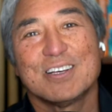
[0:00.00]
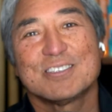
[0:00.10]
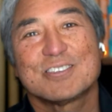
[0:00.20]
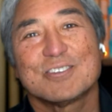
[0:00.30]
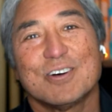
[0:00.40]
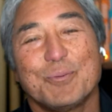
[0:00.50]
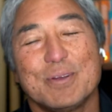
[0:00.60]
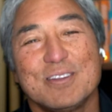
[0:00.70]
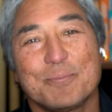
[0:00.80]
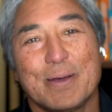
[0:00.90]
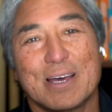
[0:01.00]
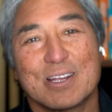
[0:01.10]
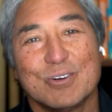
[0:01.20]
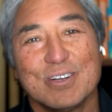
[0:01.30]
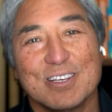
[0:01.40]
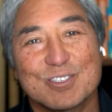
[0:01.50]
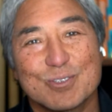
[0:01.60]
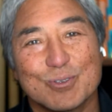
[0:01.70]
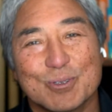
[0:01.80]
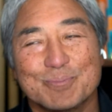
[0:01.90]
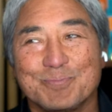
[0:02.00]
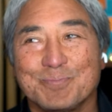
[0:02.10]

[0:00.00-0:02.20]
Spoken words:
So I went to the Patagonia store,